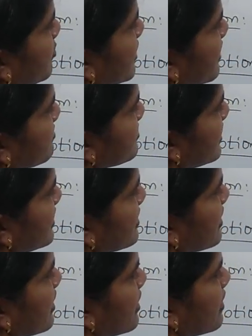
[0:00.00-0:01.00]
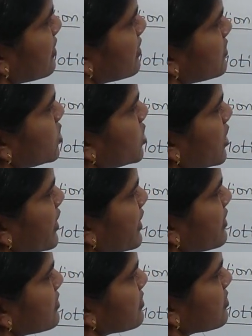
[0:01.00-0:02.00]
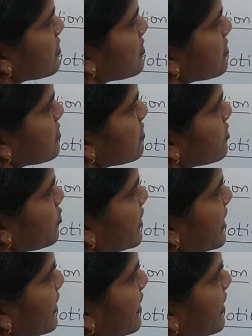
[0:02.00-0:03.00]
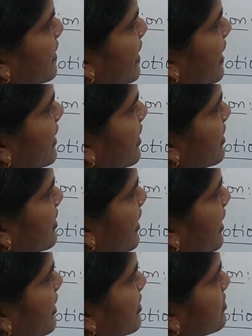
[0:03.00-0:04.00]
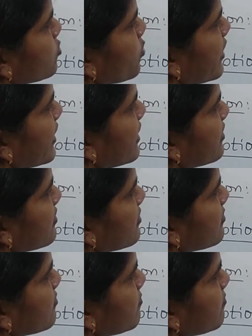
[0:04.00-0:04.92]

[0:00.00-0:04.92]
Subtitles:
You might have seen the children swinging a cradle swing